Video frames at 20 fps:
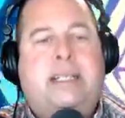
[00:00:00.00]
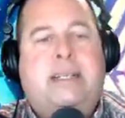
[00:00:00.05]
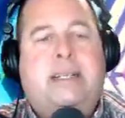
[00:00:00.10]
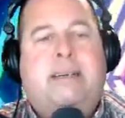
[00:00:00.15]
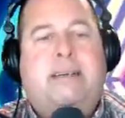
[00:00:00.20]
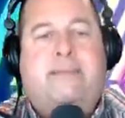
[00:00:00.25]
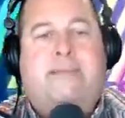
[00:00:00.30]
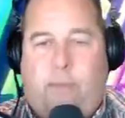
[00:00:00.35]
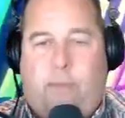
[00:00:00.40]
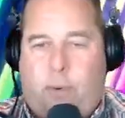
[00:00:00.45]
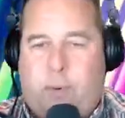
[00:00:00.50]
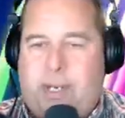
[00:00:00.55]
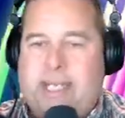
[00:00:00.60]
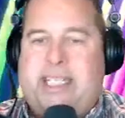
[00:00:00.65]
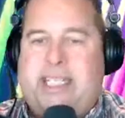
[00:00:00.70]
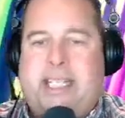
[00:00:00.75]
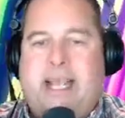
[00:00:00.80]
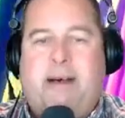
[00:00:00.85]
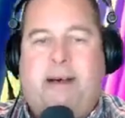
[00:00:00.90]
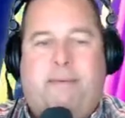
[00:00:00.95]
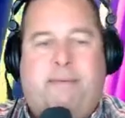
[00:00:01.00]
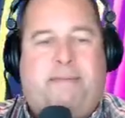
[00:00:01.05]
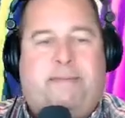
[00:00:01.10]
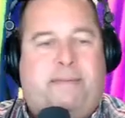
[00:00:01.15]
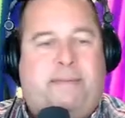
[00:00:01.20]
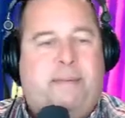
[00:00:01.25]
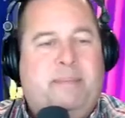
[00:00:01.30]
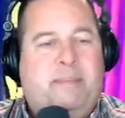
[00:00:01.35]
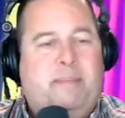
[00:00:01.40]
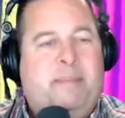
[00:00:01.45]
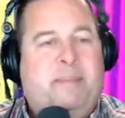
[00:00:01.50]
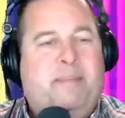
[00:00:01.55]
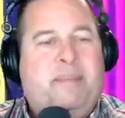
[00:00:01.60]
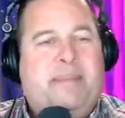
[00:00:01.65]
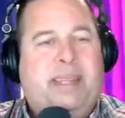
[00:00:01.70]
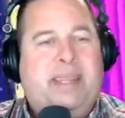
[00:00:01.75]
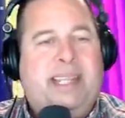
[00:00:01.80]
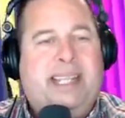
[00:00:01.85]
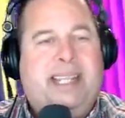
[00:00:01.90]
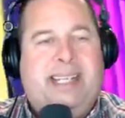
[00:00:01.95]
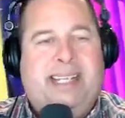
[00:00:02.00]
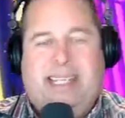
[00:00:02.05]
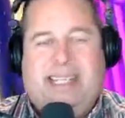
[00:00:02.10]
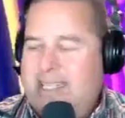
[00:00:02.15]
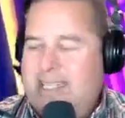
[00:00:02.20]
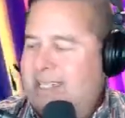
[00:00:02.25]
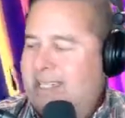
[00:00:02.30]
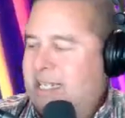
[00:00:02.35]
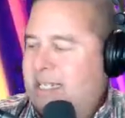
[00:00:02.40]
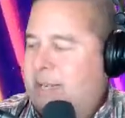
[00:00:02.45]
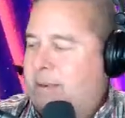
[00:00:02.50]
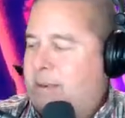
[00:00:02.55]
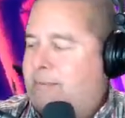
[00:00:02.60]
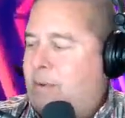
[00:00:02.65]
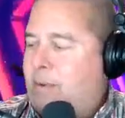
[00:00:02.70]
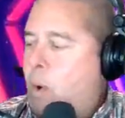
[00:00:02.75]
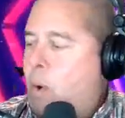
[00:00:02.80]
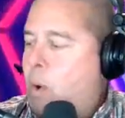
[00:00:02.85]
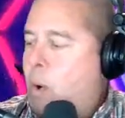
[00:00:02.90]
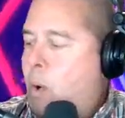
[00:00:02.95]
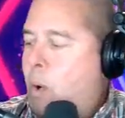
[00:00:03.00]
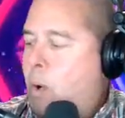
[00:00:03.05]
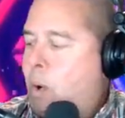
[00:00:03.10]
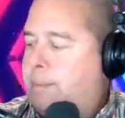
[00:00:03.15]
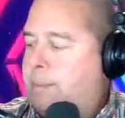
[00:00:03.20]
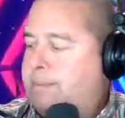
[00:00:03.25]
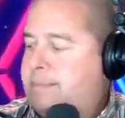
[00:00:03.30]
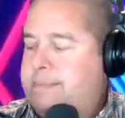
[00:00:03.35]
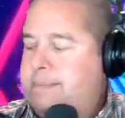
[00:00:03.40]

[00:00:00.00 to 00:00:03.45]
for itself. Number four,